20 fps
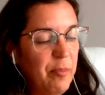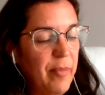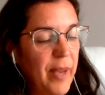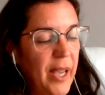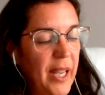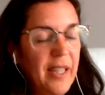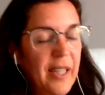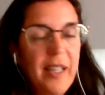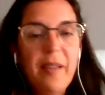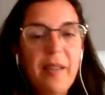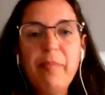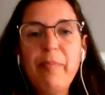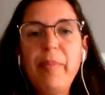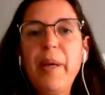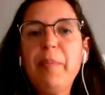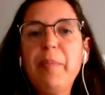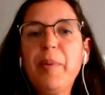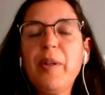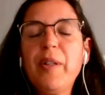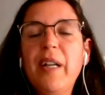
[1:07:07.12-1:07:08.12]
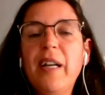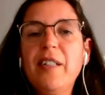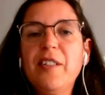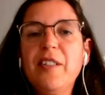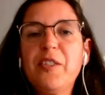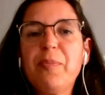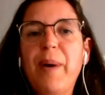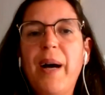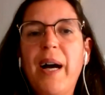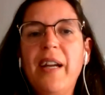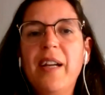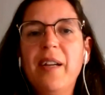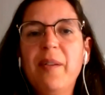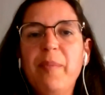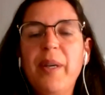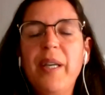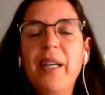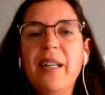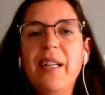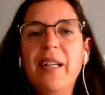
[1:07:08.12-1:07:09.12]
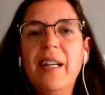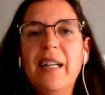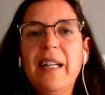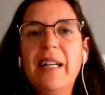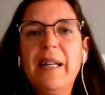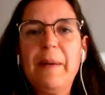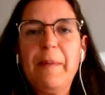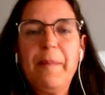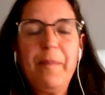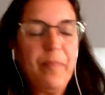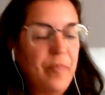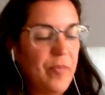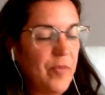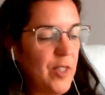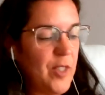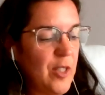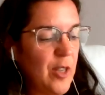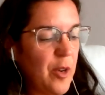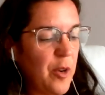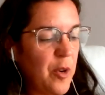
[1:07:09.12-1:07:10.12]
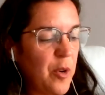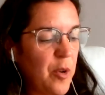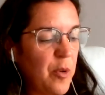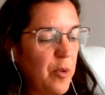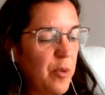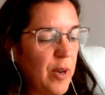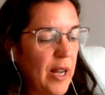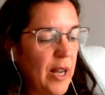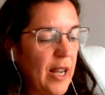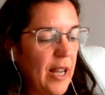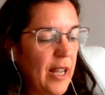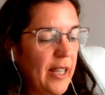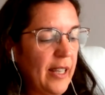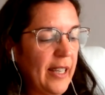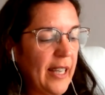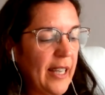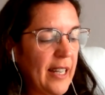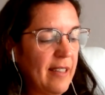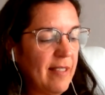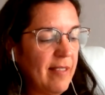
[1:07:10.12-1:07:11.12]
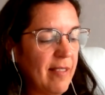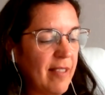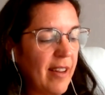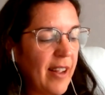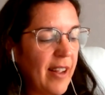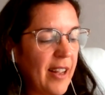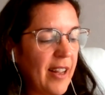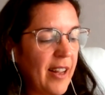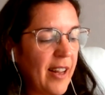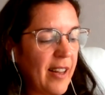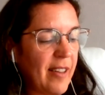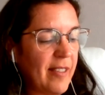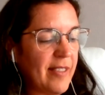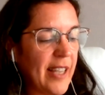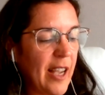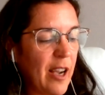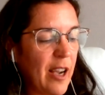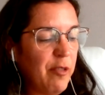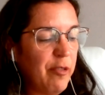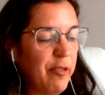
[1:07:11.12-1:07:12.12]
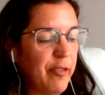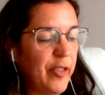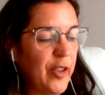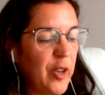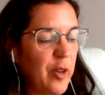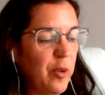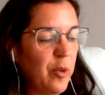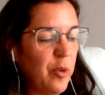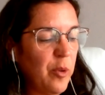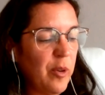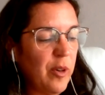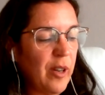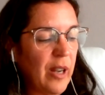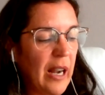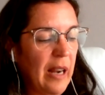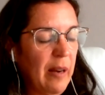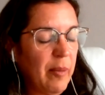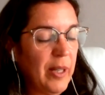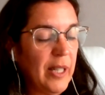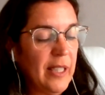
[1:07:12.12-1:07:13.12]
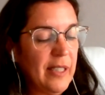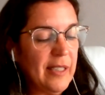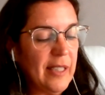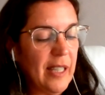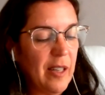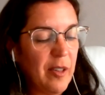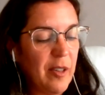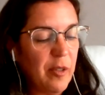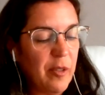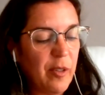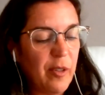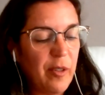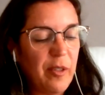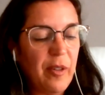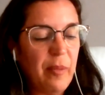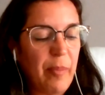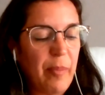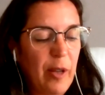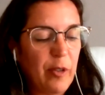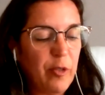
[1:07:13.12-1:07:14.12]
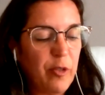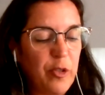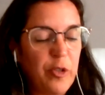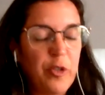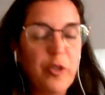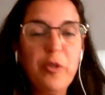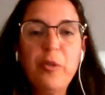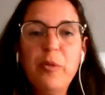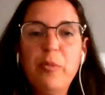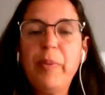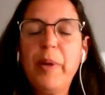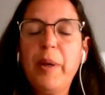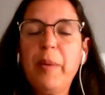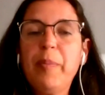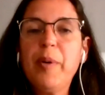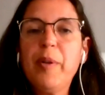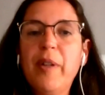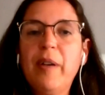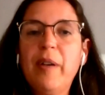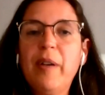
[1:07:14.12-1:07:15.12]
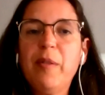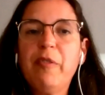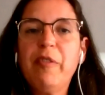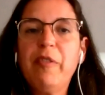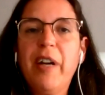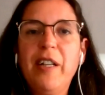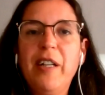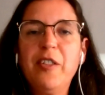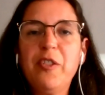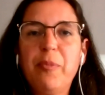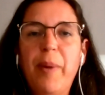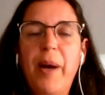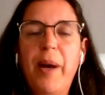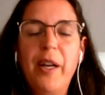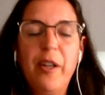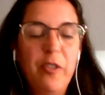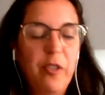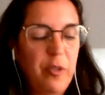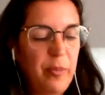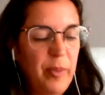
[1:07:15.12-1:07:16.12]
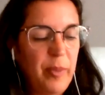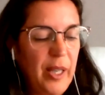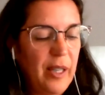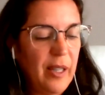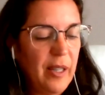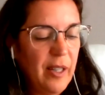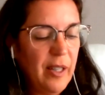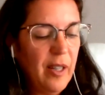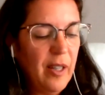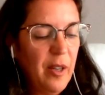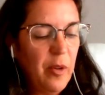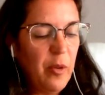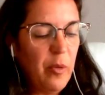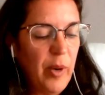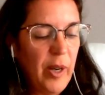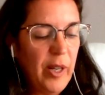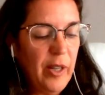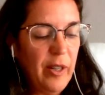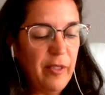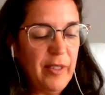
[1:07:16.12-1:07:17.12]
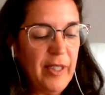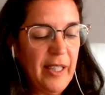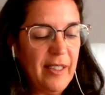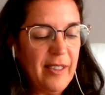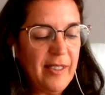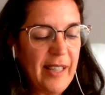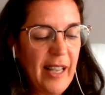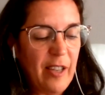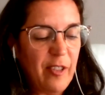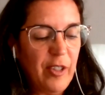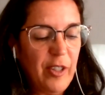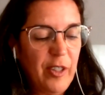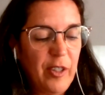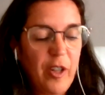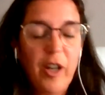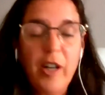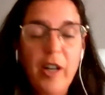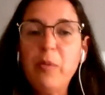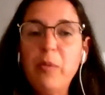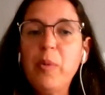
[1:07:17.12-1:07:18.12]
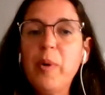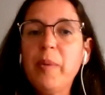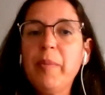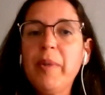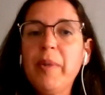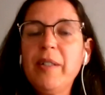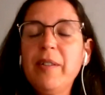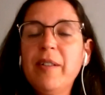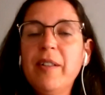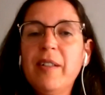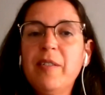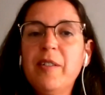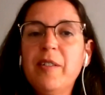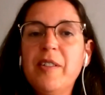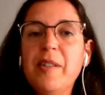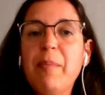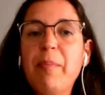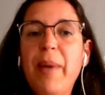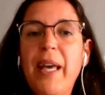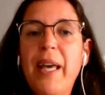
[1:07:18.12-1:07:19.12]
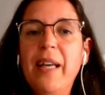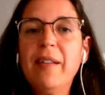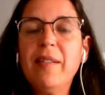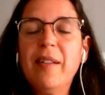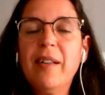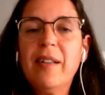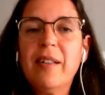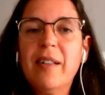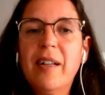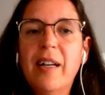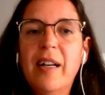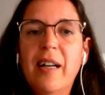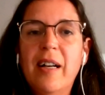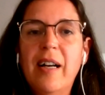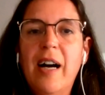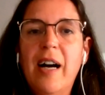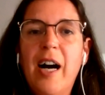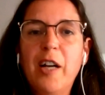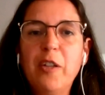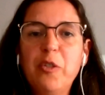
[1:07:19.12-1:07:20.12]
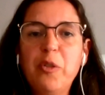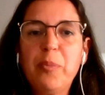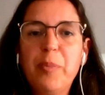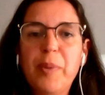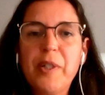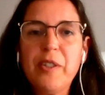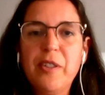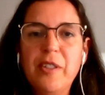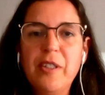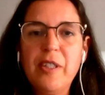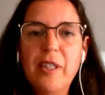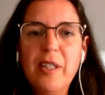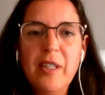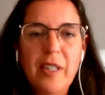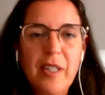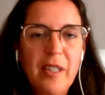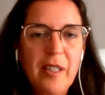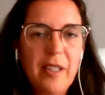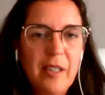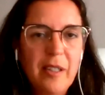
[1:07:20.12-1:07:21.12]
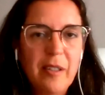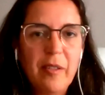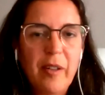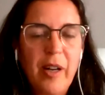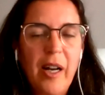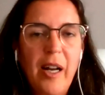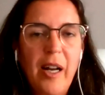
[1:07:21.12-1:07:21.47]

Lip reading: are many people that inspire me. So I can tell few. I'm going to tell about two people that were very inspired to me. One of them is actually not a woman. It was a man, Arthur Porty. He